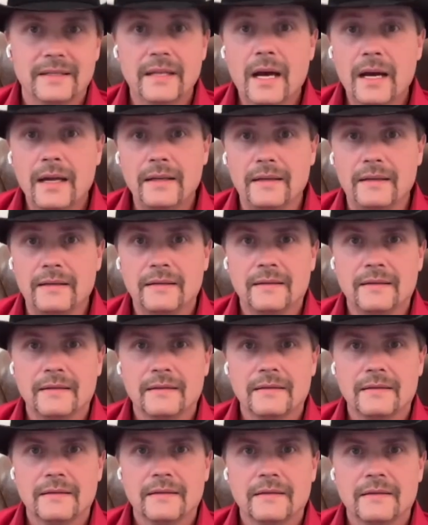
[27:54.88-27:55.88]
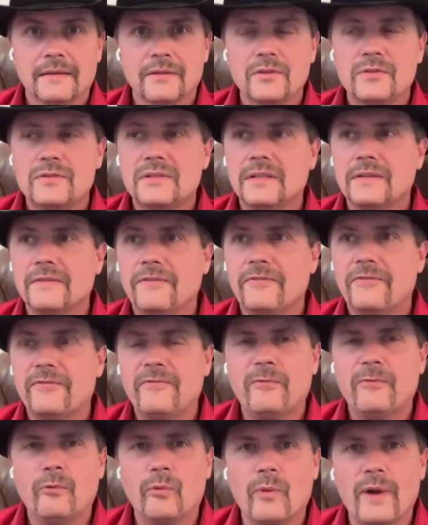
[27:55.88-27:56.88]
None. You see
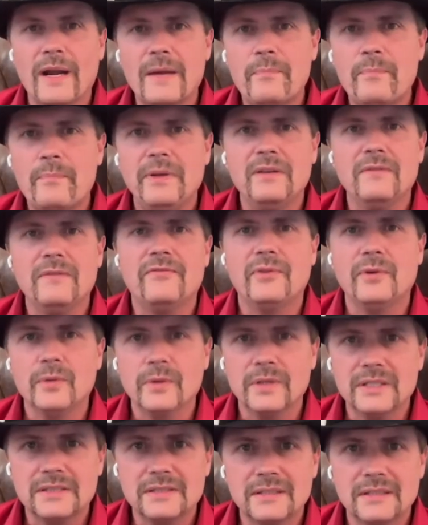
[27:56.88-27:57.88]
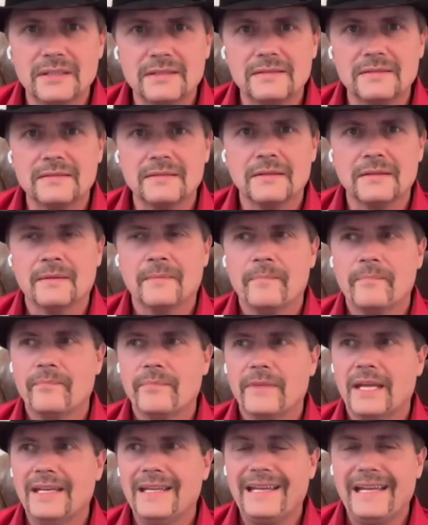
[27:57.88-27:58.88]
rampant foolishness
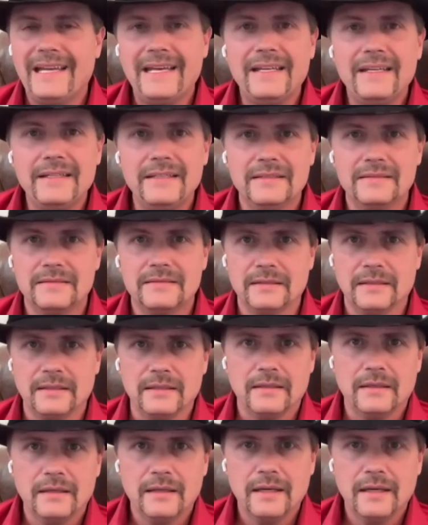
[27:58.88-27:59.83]
and idiocy